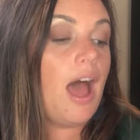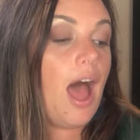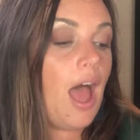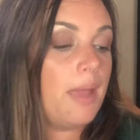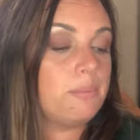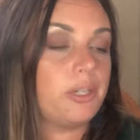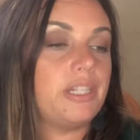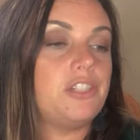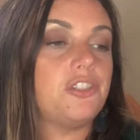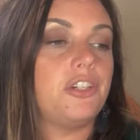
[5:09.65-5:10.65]
I'm
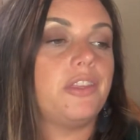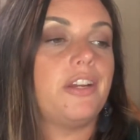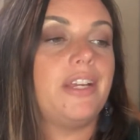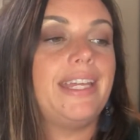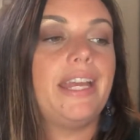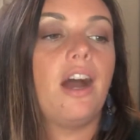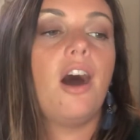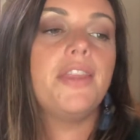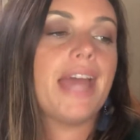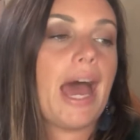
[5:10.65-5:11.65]
pretty sure they're eating
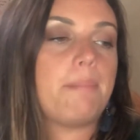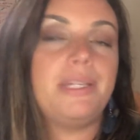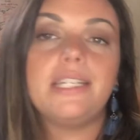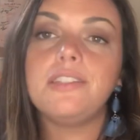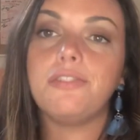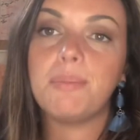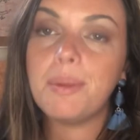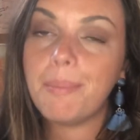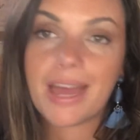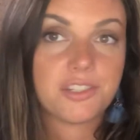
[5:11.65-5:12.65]
all the happiness from the
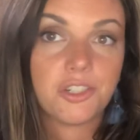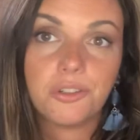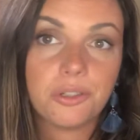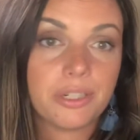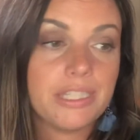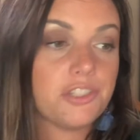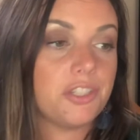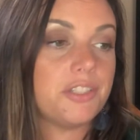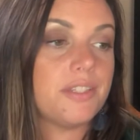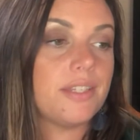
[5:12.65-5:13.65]
magical
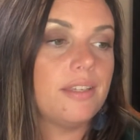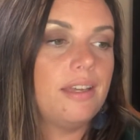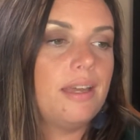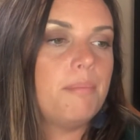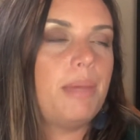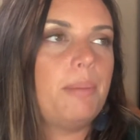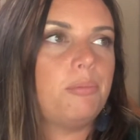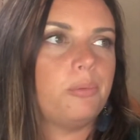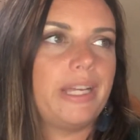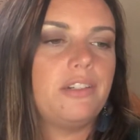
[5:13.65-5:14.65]
creatures. Pip
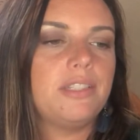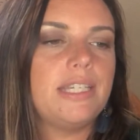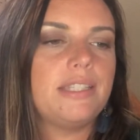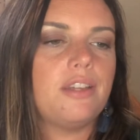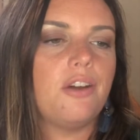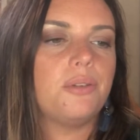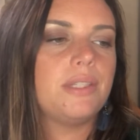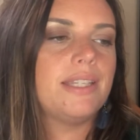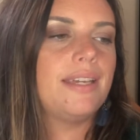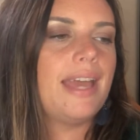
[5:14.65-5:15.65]
wrinkled his
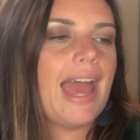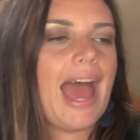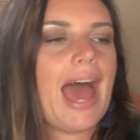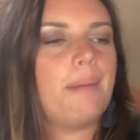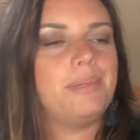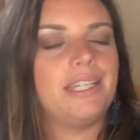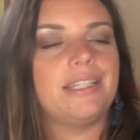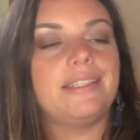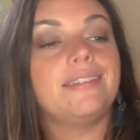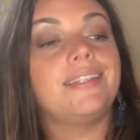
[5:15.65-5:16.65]
nose.
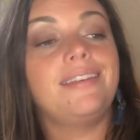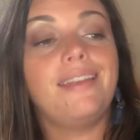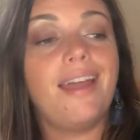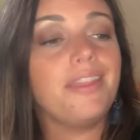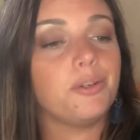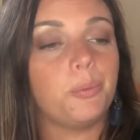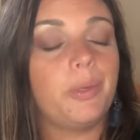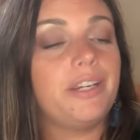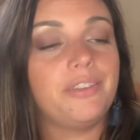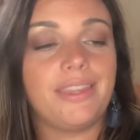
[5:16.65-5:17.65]
Happiness is another
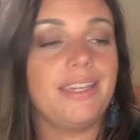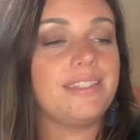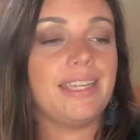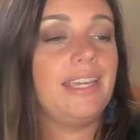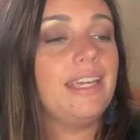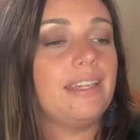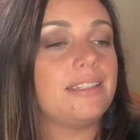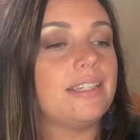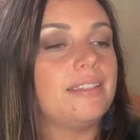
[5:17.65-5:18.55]
weird thing to eat.